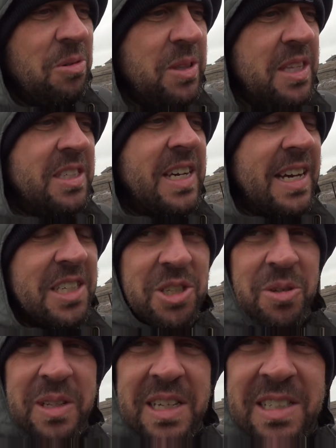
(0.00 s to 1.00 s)
with its
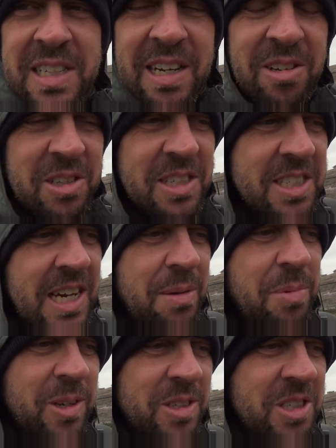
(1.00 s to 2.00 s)
asshole eaten out and its
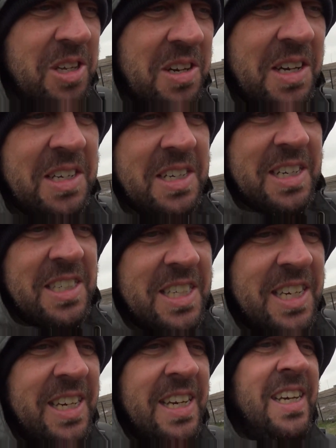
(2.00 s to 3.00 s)
eyeballs gone and
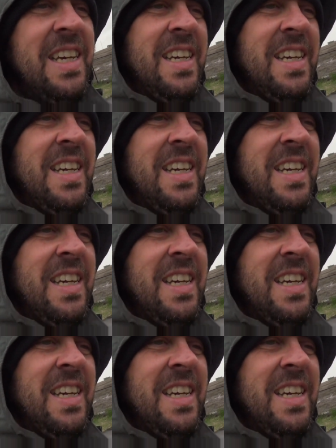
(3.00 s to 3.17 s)
its